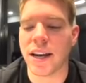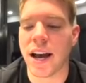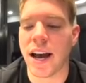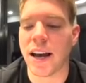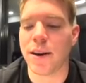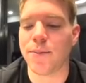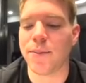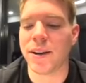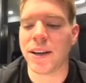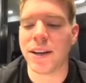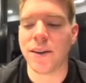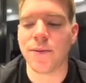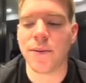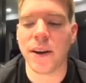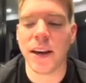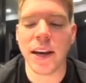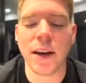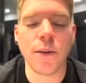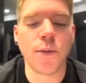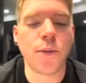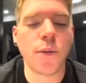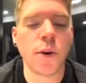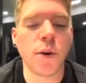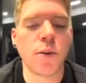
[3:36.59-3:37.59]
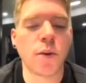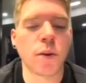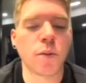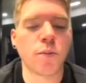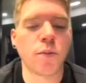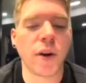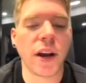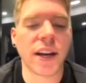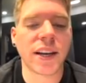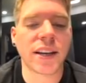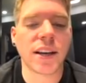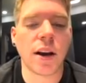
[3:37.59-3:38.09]
I believe if we would
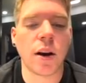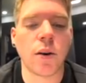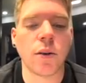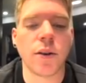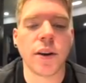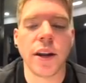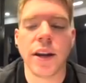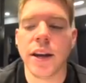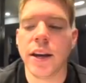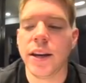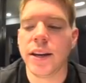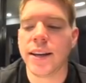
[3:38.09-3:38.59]
break down,